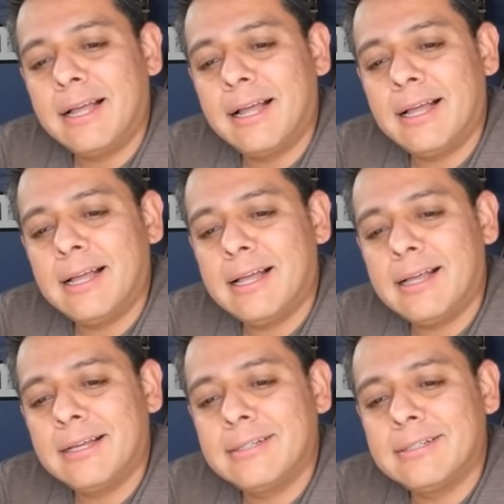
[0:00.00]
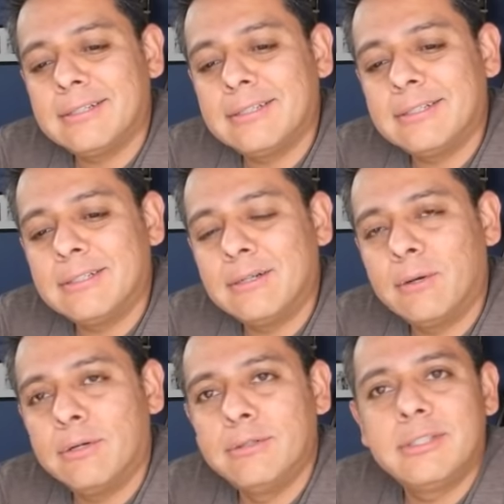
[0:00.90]
or
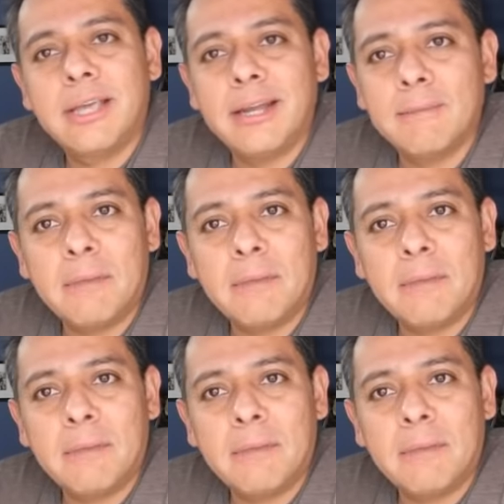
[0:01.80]
who's gonna